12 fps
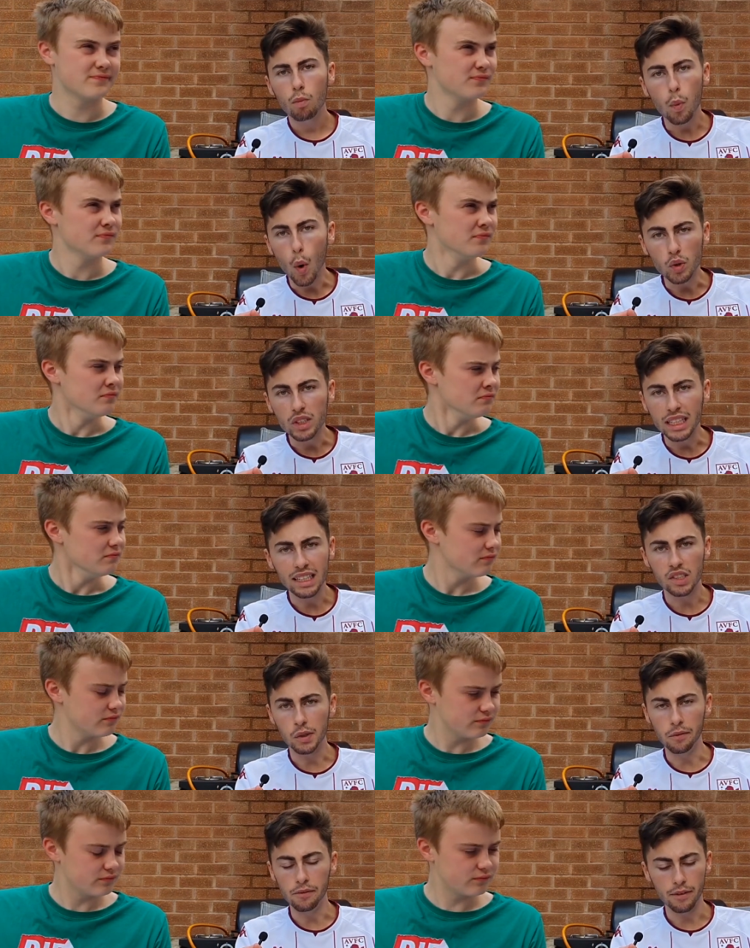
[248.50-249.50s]
Speaker 1: wanting
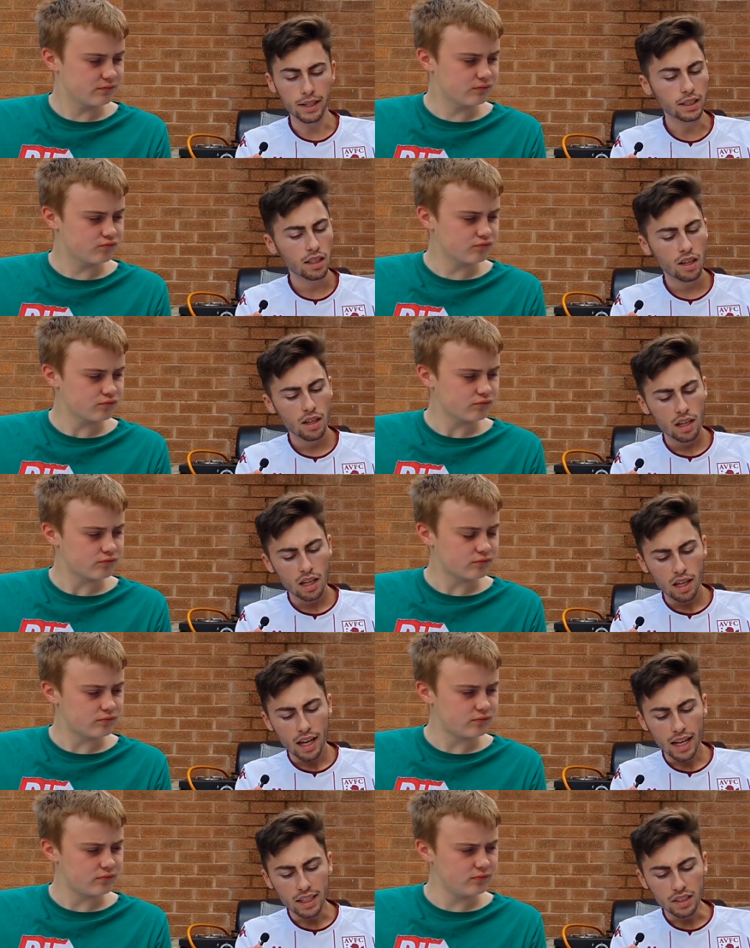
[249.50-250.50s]
something.
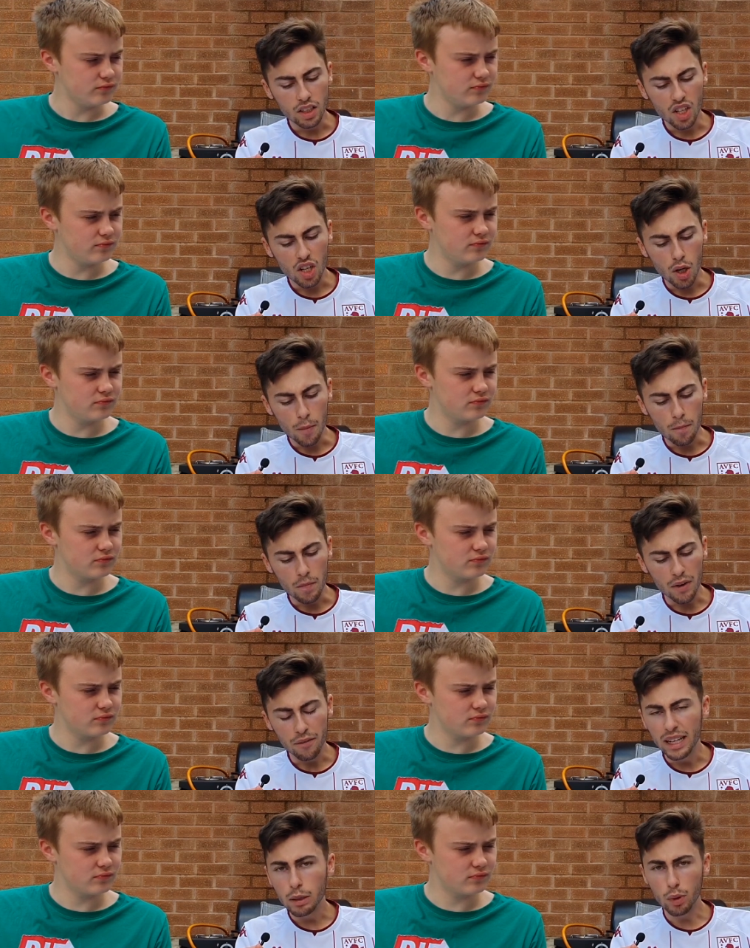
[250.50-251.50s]
And I
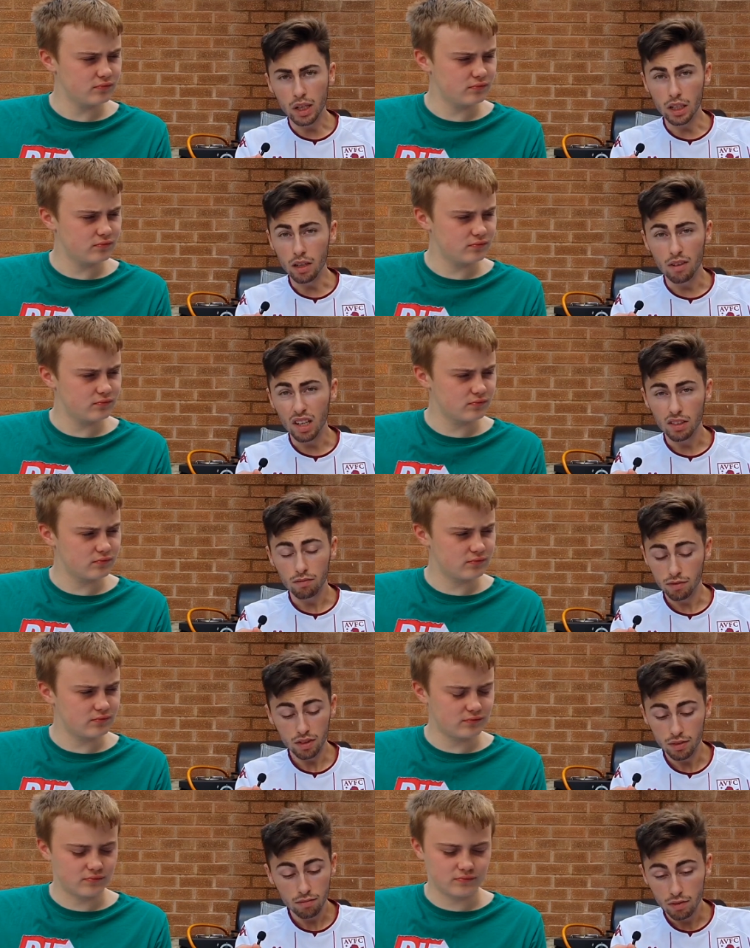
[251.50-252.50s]
think we're gonna,
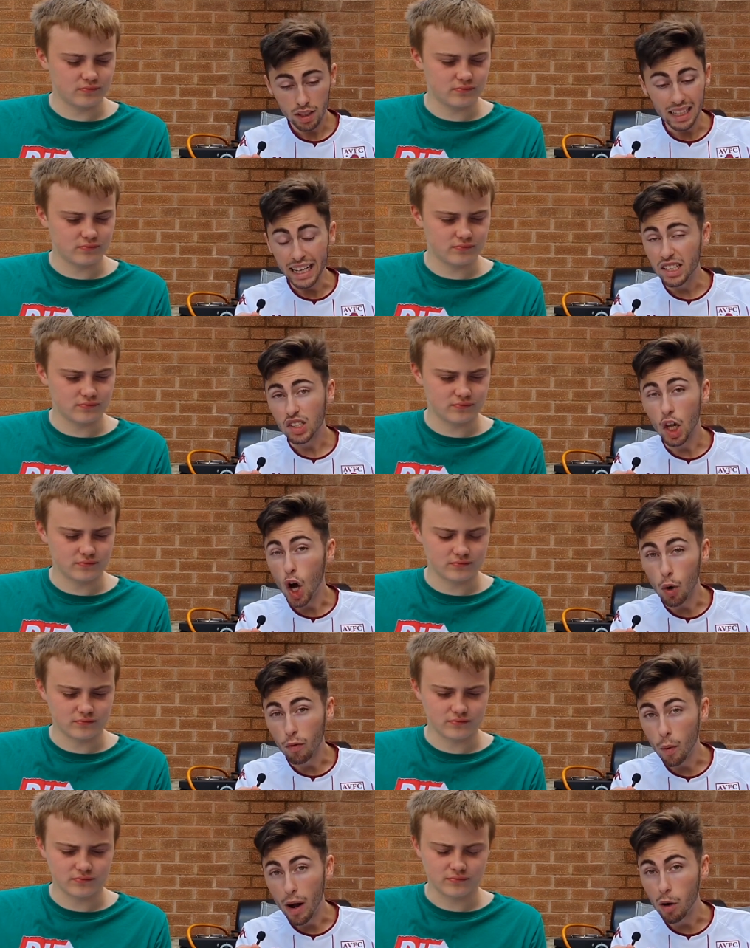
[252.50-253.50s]
the league's gonna
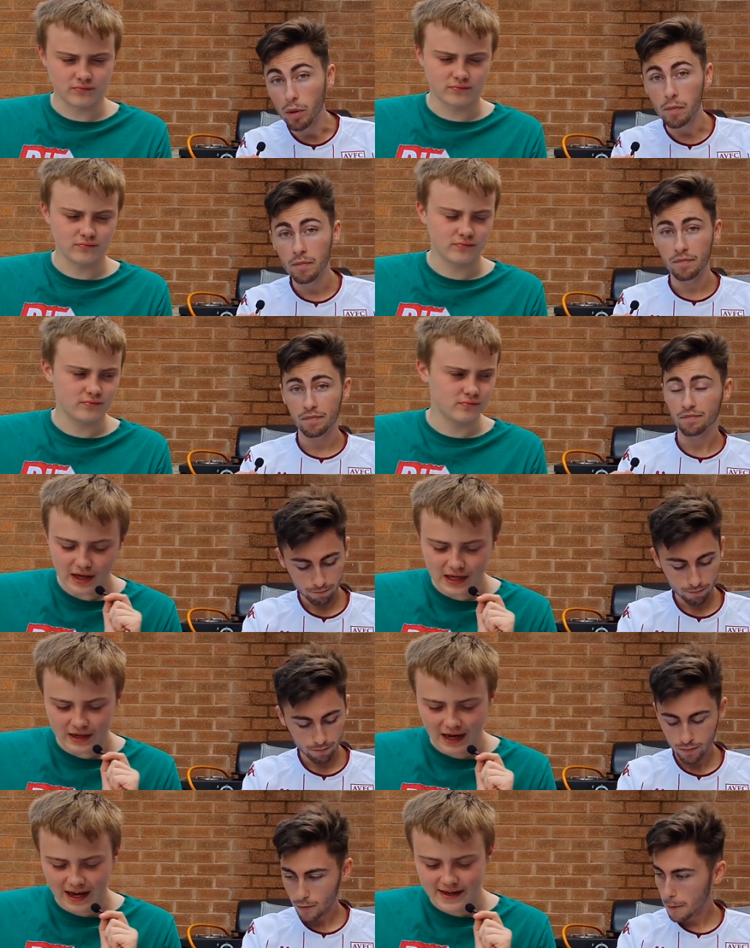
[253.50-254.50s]
overwhelm them.
Speaker 2: In
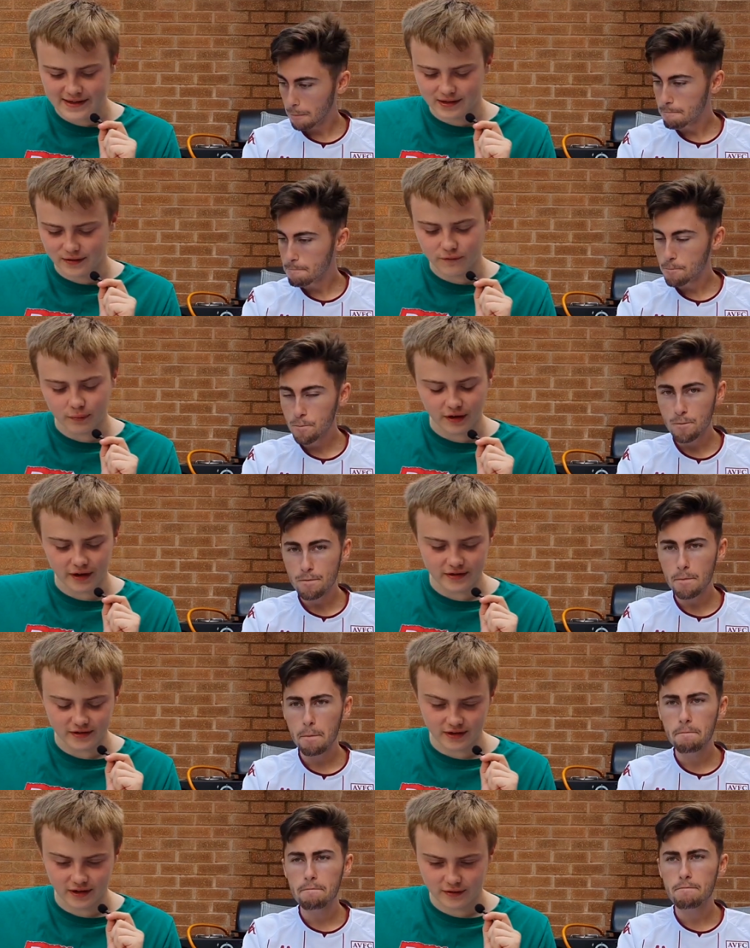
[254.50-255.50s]
18th place,
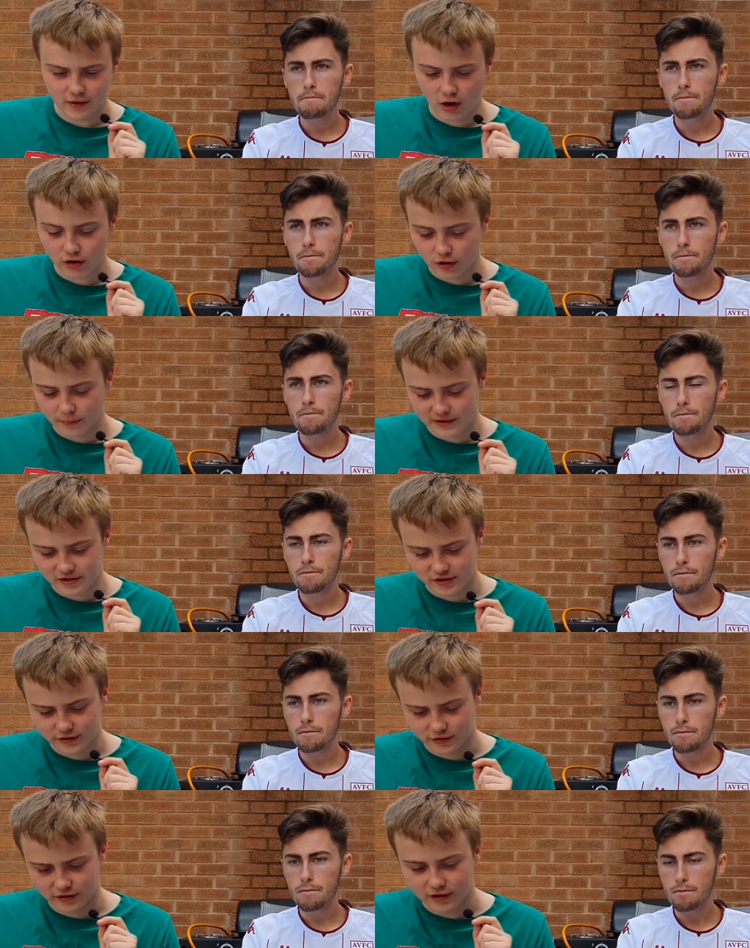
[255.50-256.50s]
then I got a bit stuck
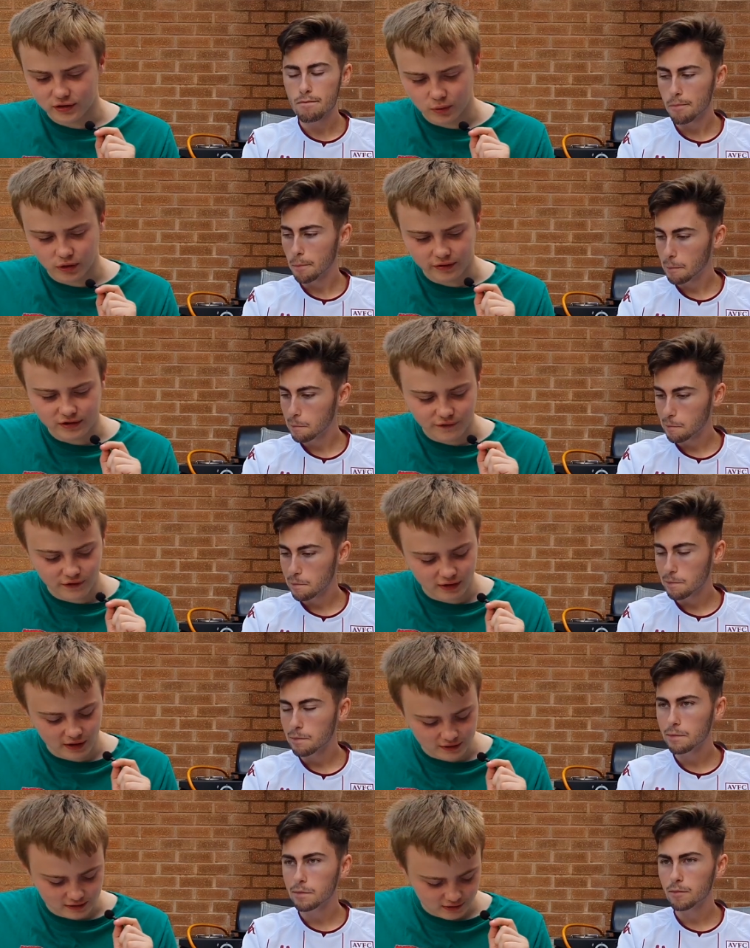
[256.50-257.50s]
on this one because I think
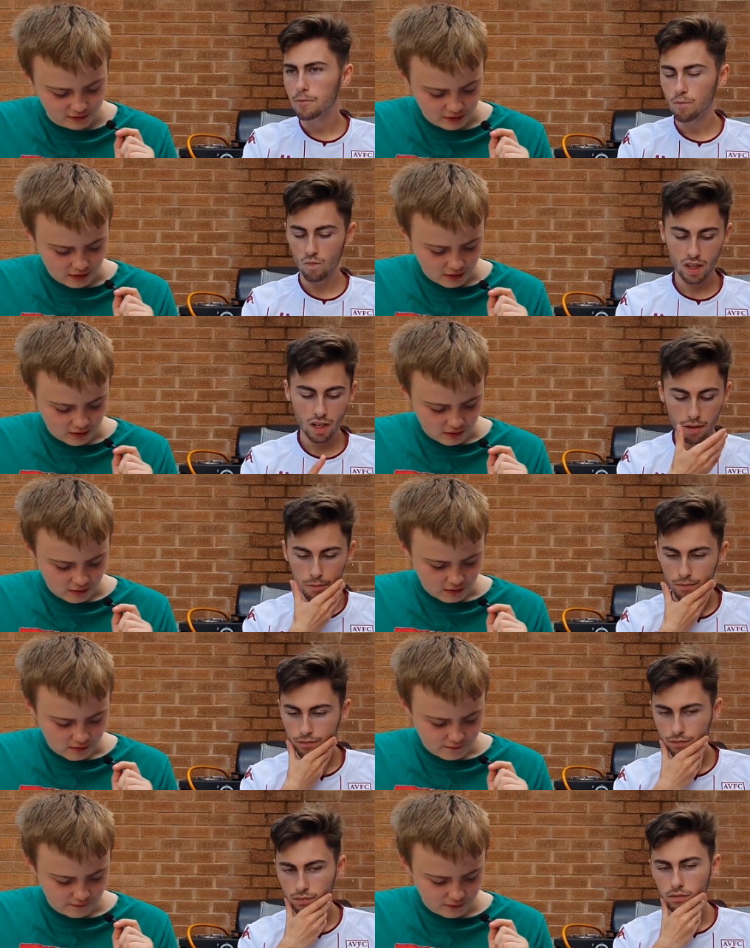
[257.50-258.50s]
there's
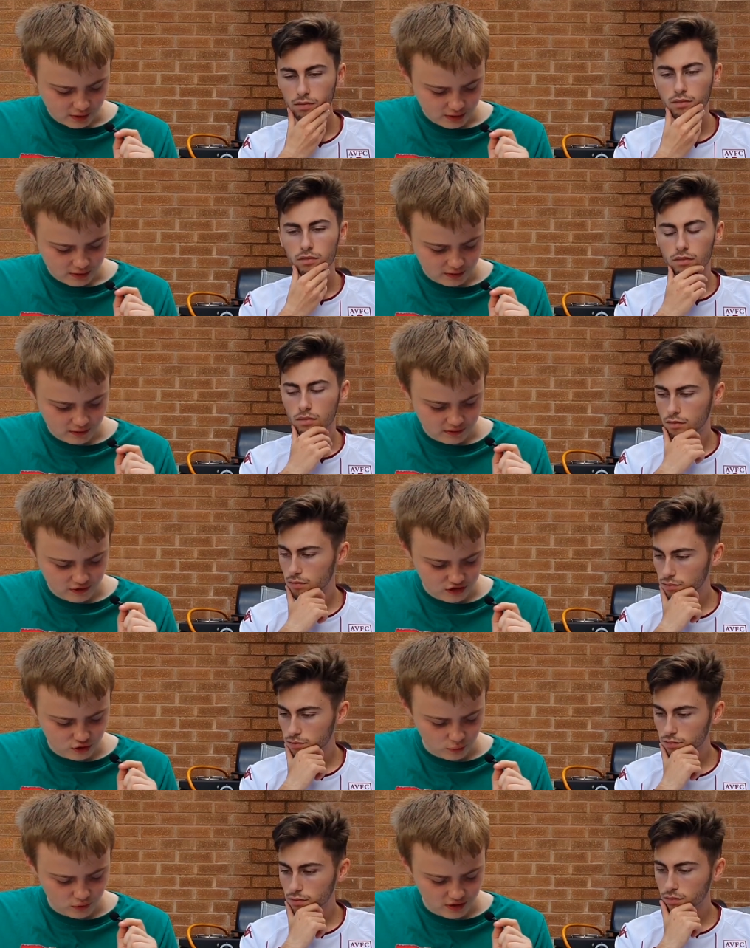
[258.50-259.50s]

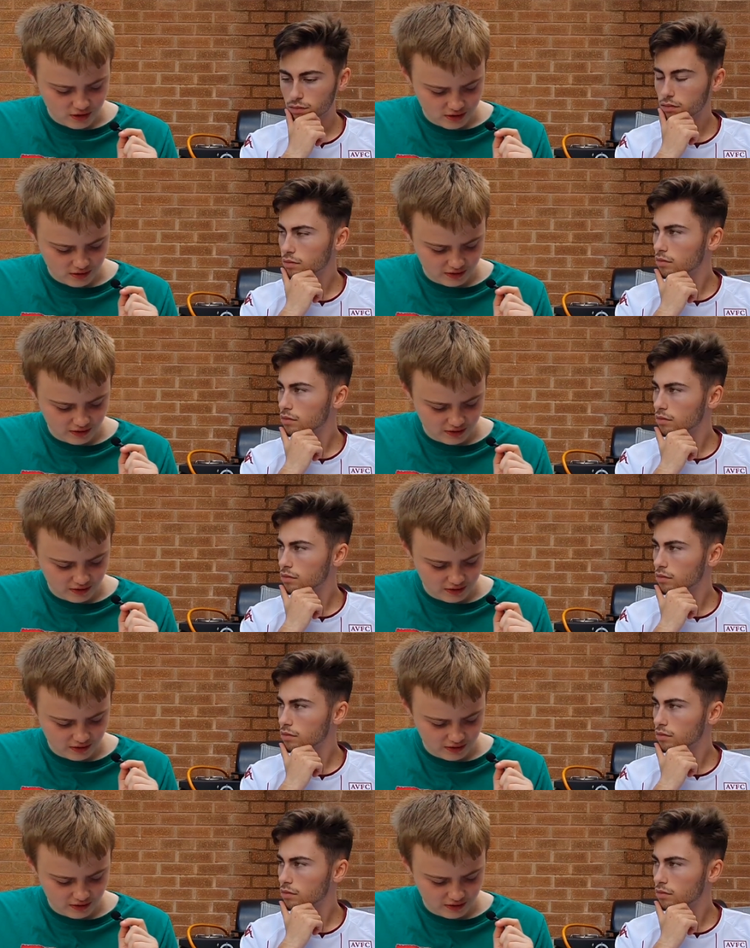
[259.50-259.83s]
three